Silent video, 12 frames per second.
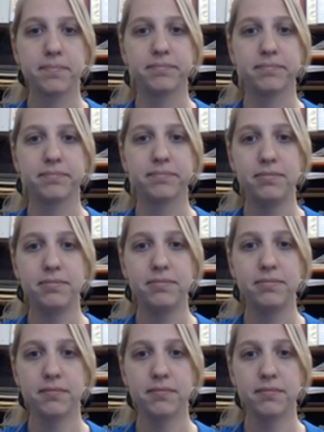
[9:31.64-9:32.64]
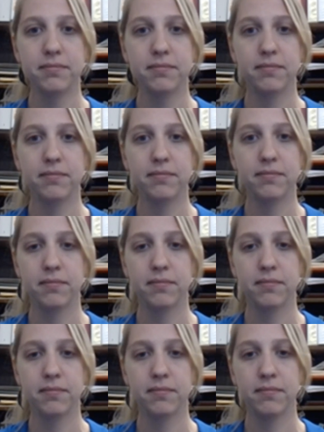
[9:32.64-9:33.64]

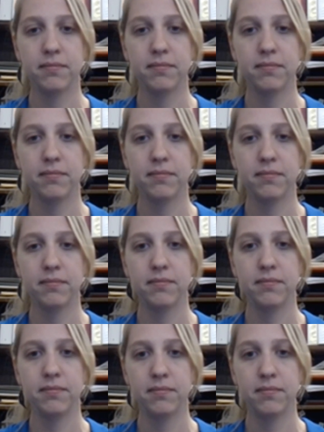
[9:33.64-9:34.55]
[no speech]